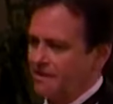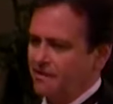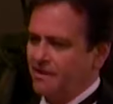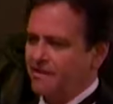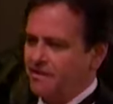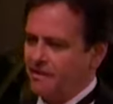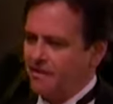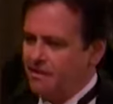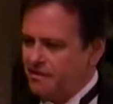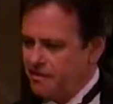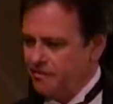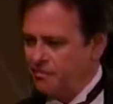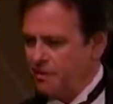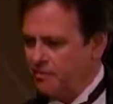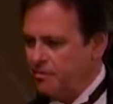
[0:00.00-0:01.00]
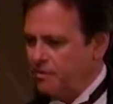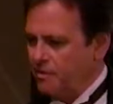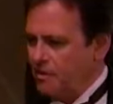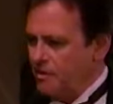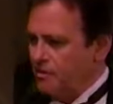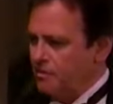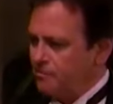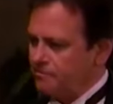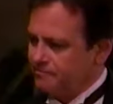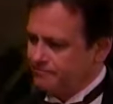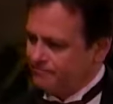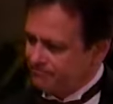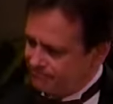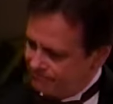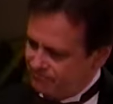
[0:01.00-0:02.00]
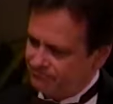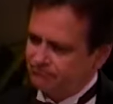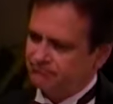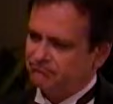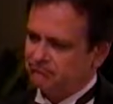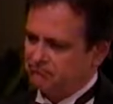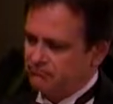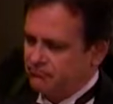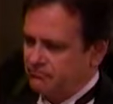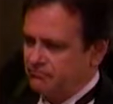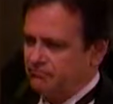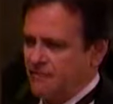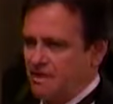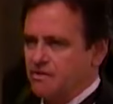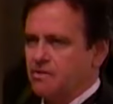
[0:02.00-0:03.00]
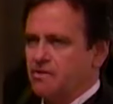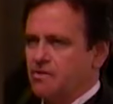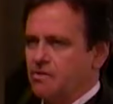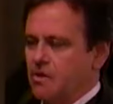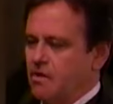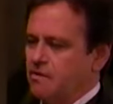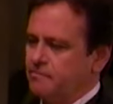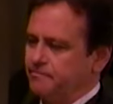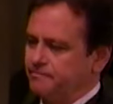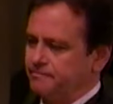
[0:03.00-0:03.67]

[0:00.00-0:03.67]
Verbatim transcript: Let the innocent people go. It's a start.